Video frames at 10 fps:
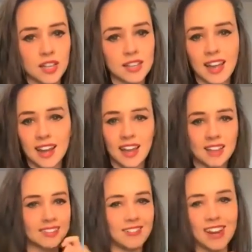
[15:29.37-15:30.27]
Yeah, like
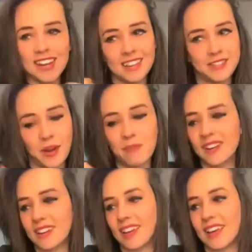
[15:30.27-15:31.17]
really a drummer.
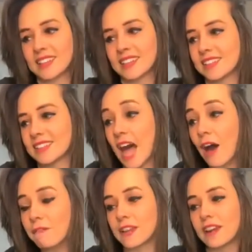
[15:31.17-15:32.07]
And
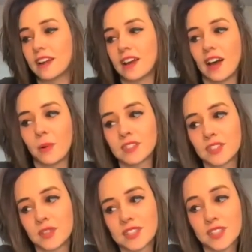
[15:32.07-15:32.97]
after I went
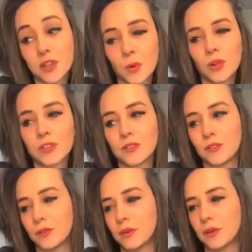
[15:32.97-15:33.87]
to the school
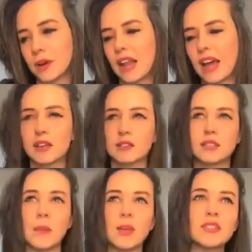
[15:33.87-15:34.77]
to like
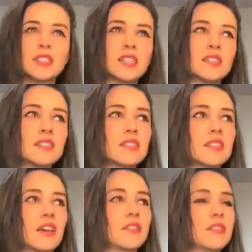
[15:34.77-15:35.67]
17,
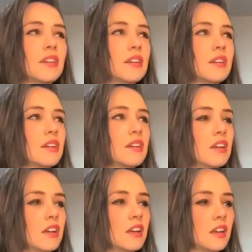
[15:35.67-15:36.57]
I think,
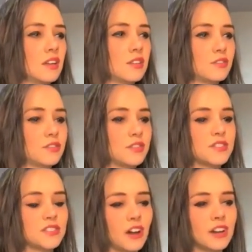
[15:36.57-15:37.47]
to
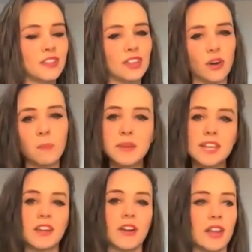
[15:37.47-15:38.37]
study the
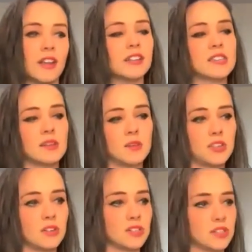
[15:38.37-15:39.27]
complete career. It's 7
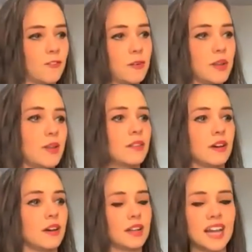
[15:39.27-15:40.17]
years of career,
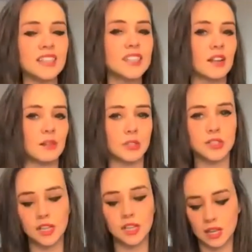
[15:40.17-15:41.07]
the classical
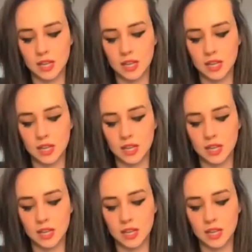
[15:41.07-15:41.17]
music.